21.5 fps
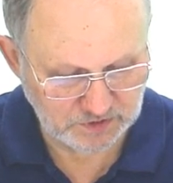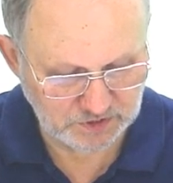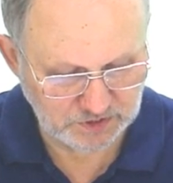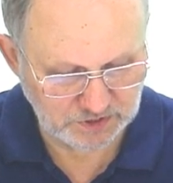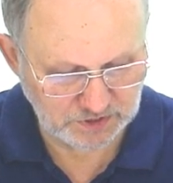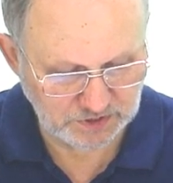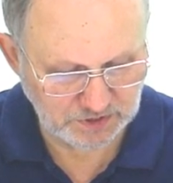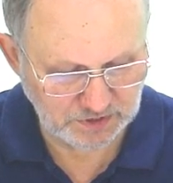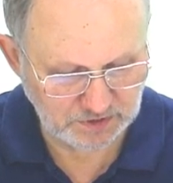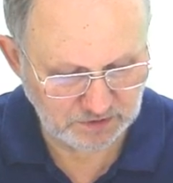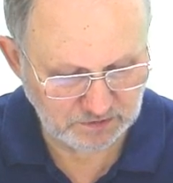
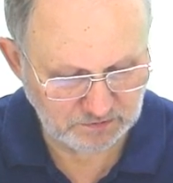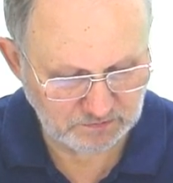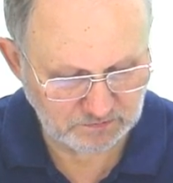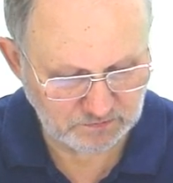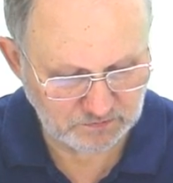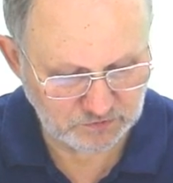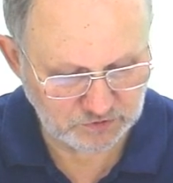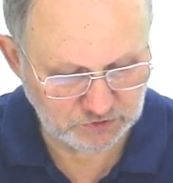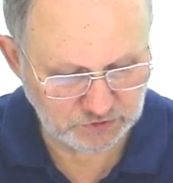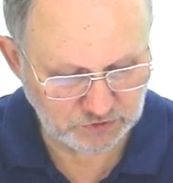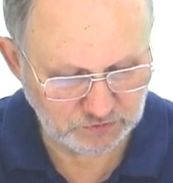
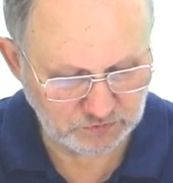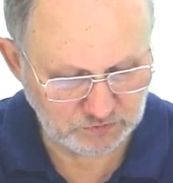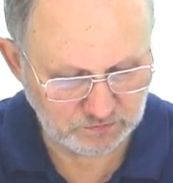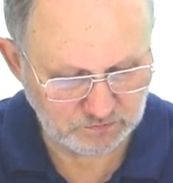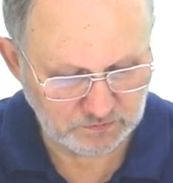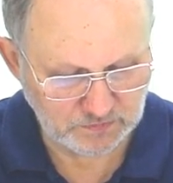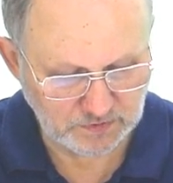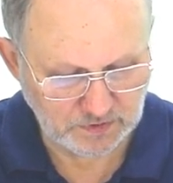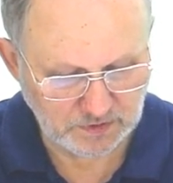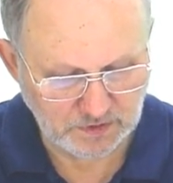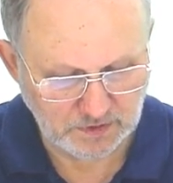t2.
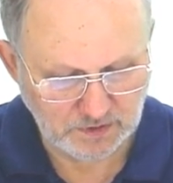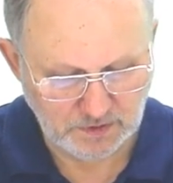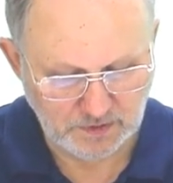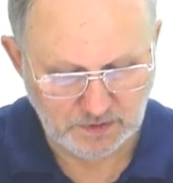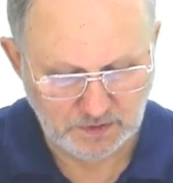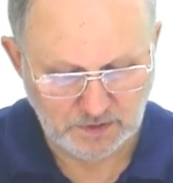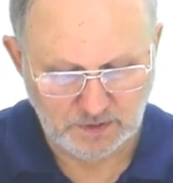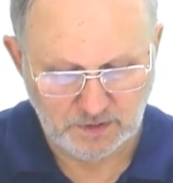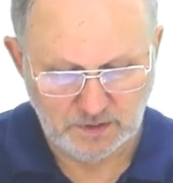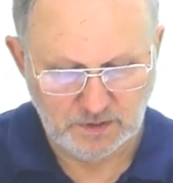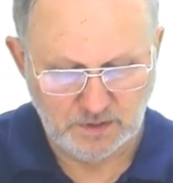
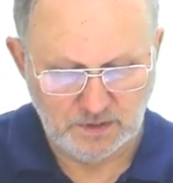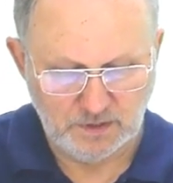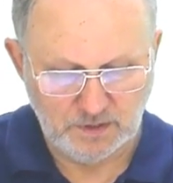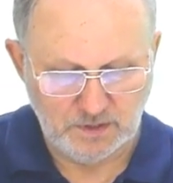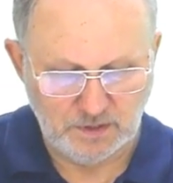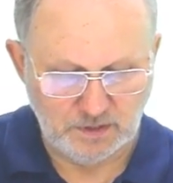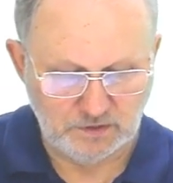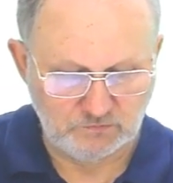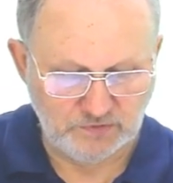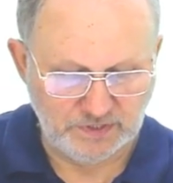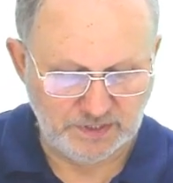
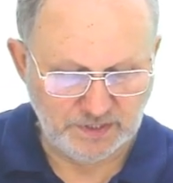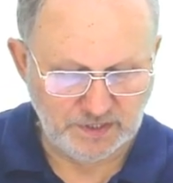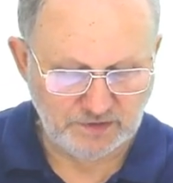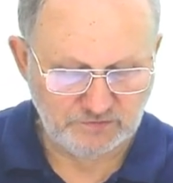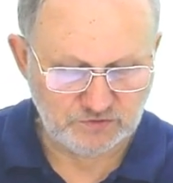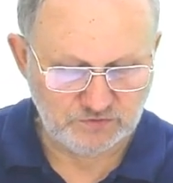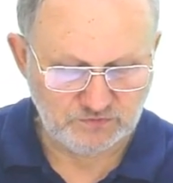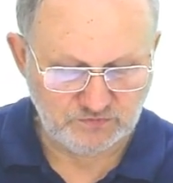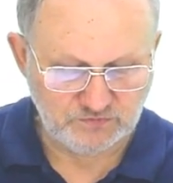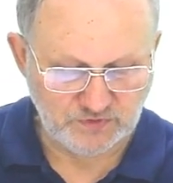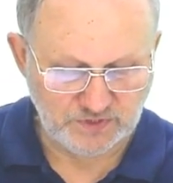And we
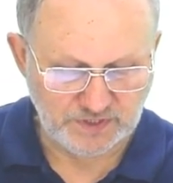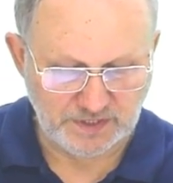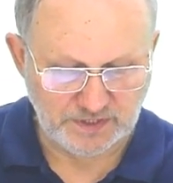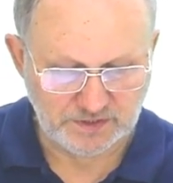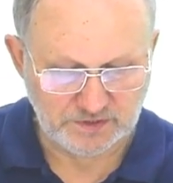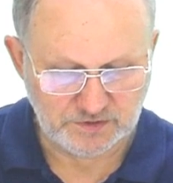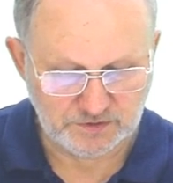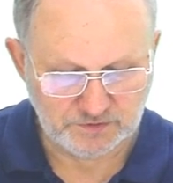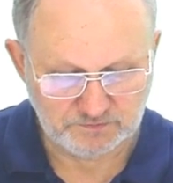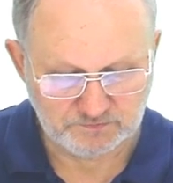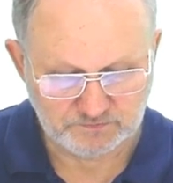have to
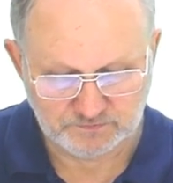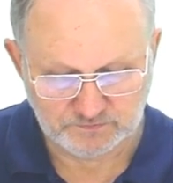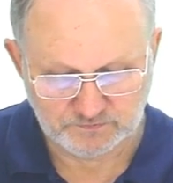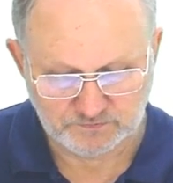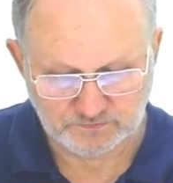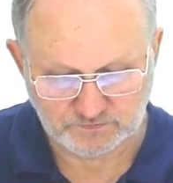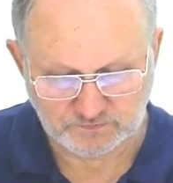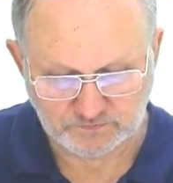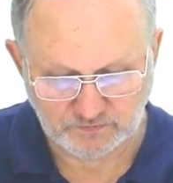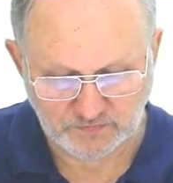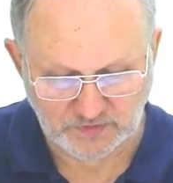find
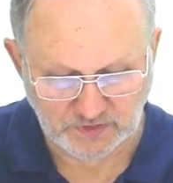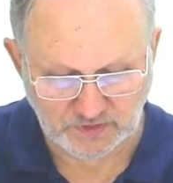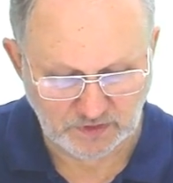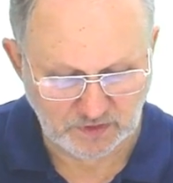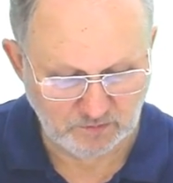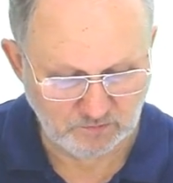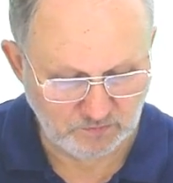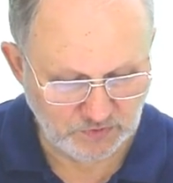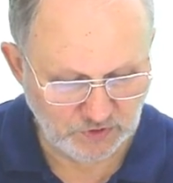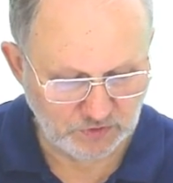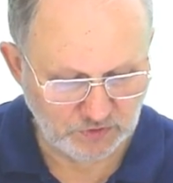
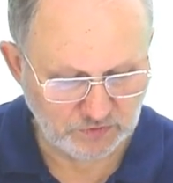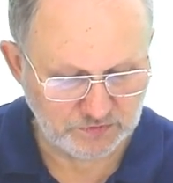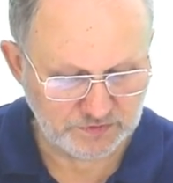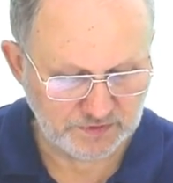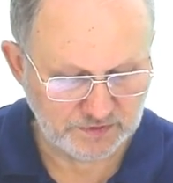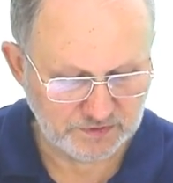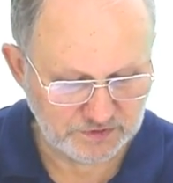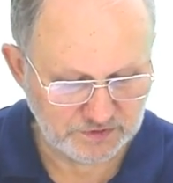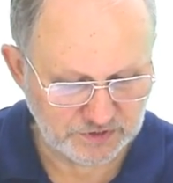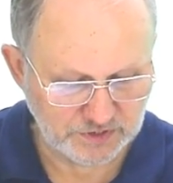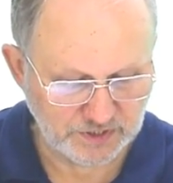both
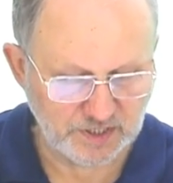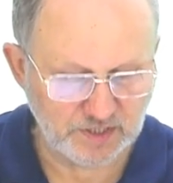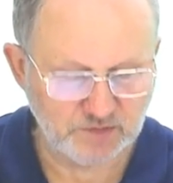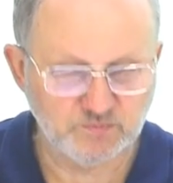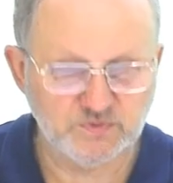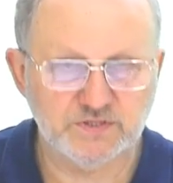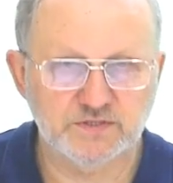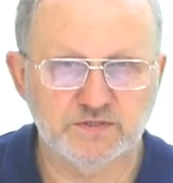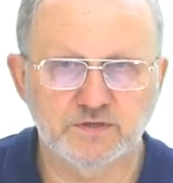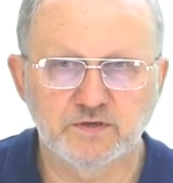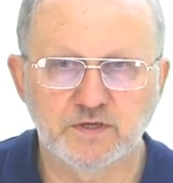
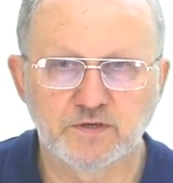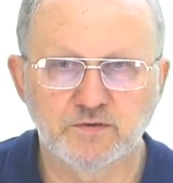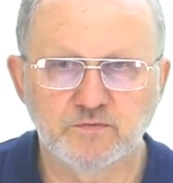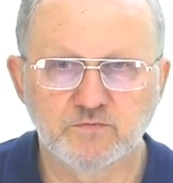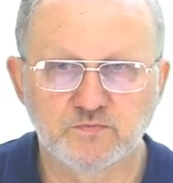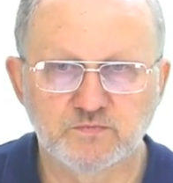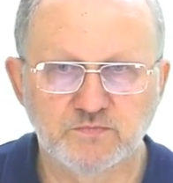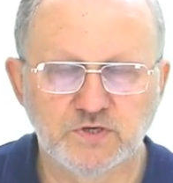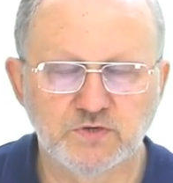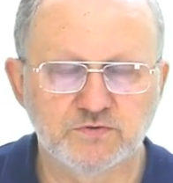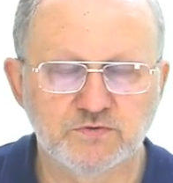time
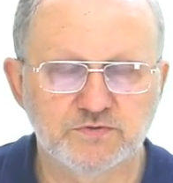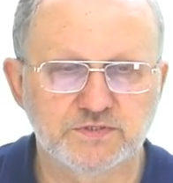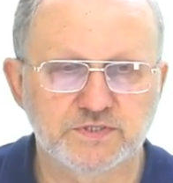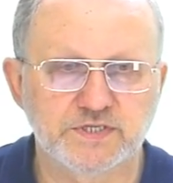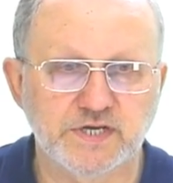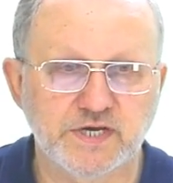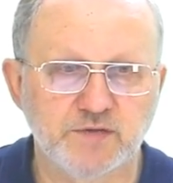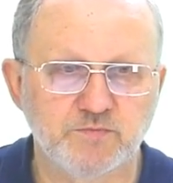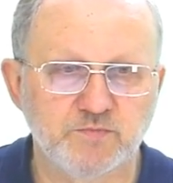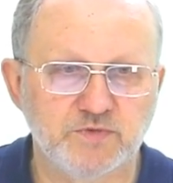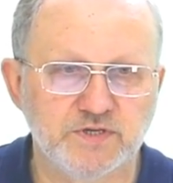
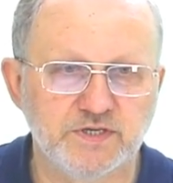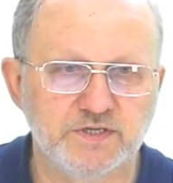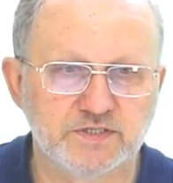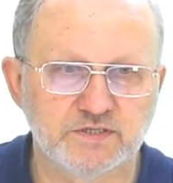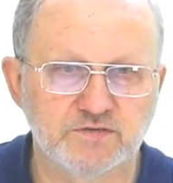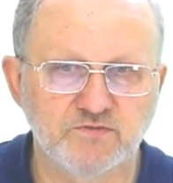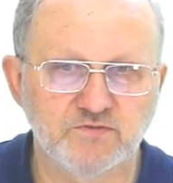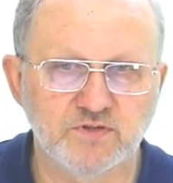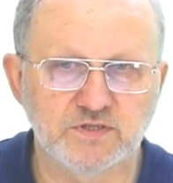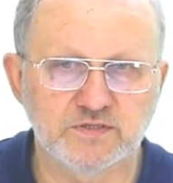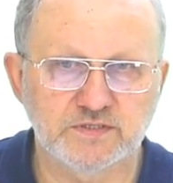
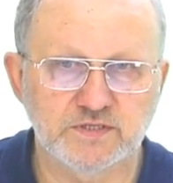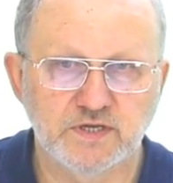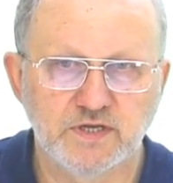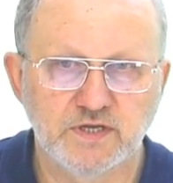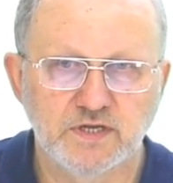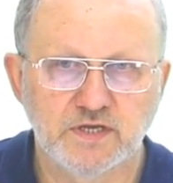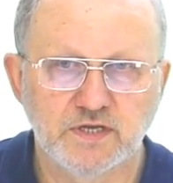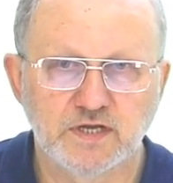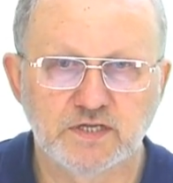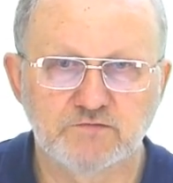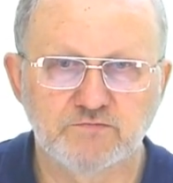intervals,
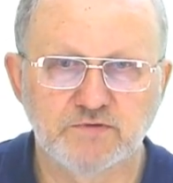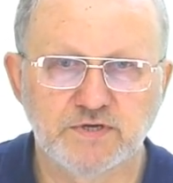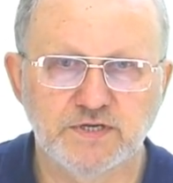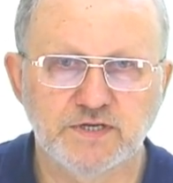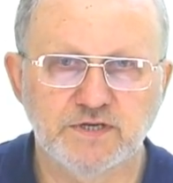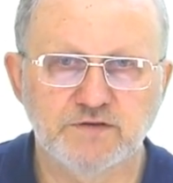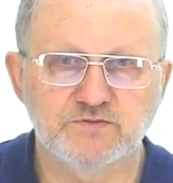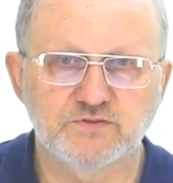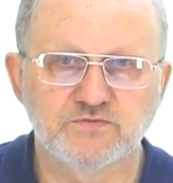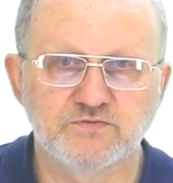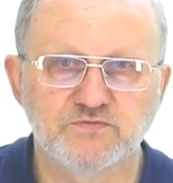and we
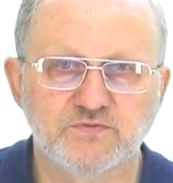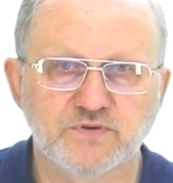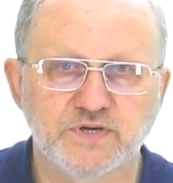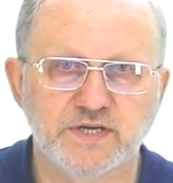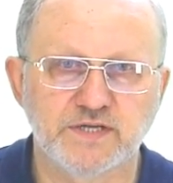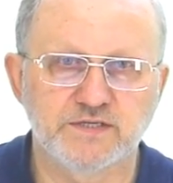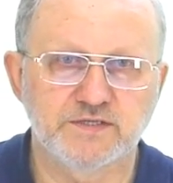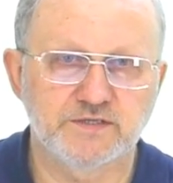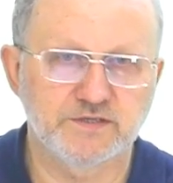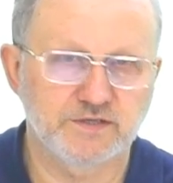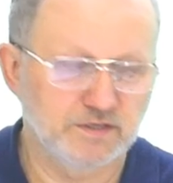have to
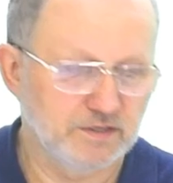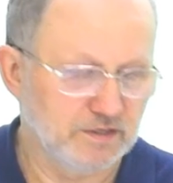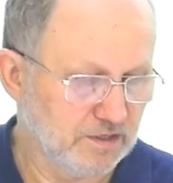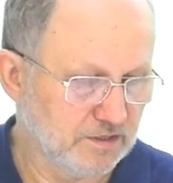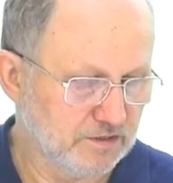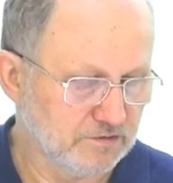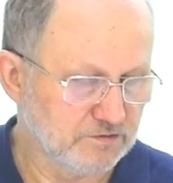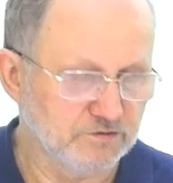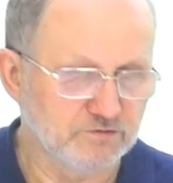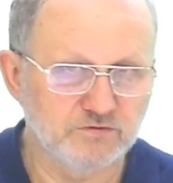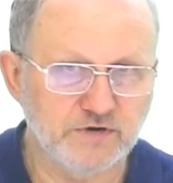find
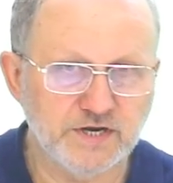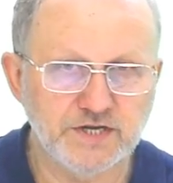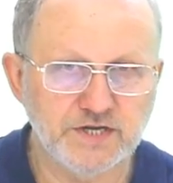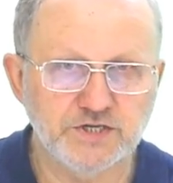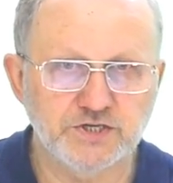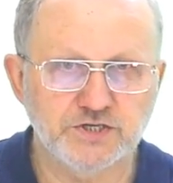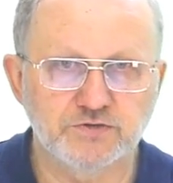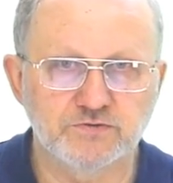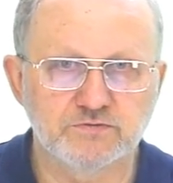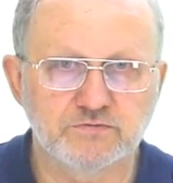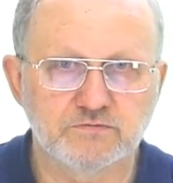the
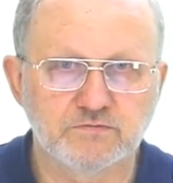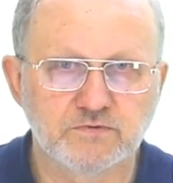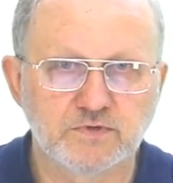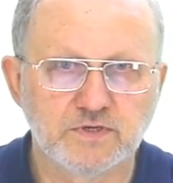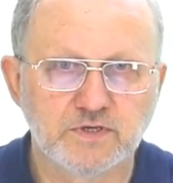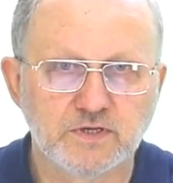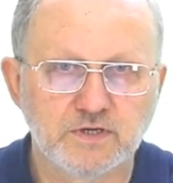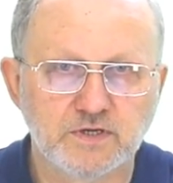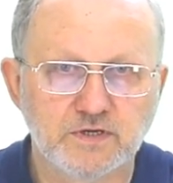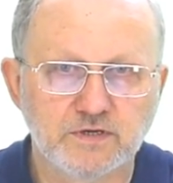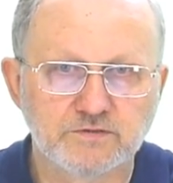ratio
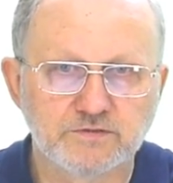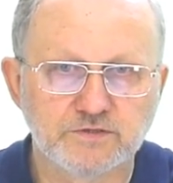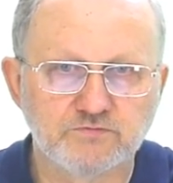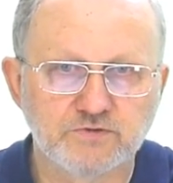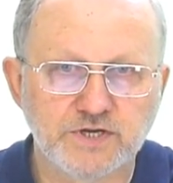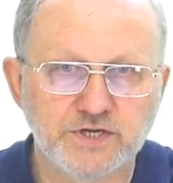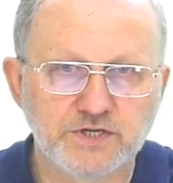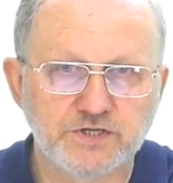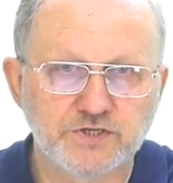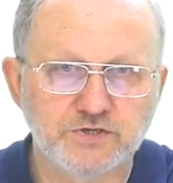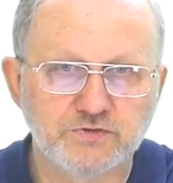
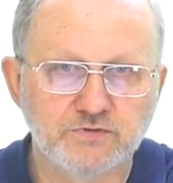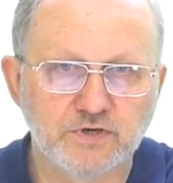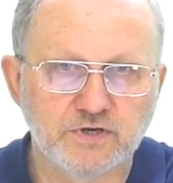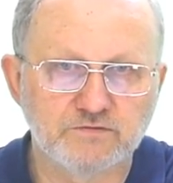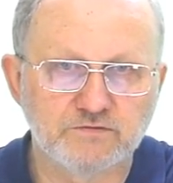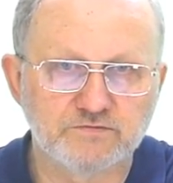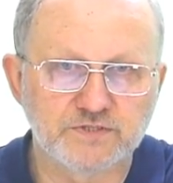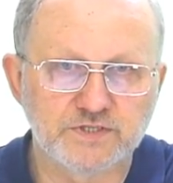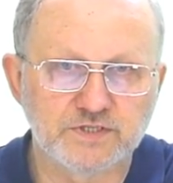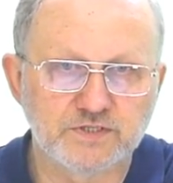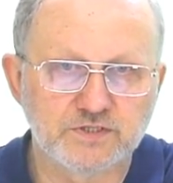
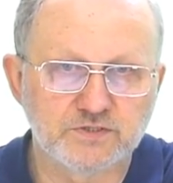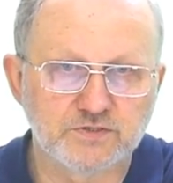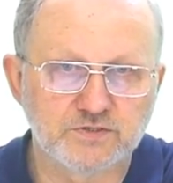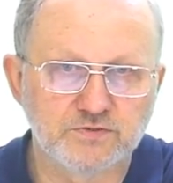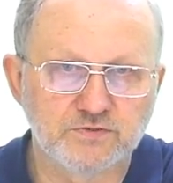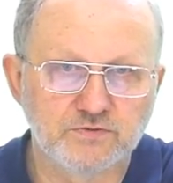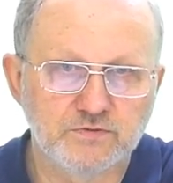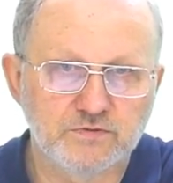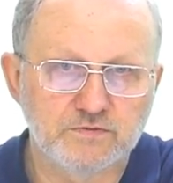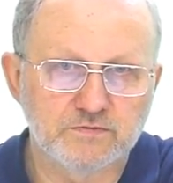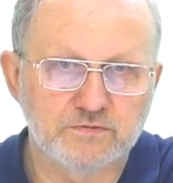of these
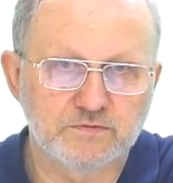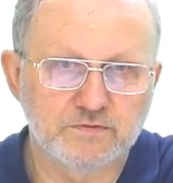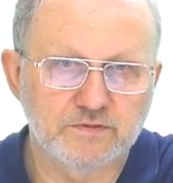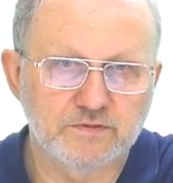two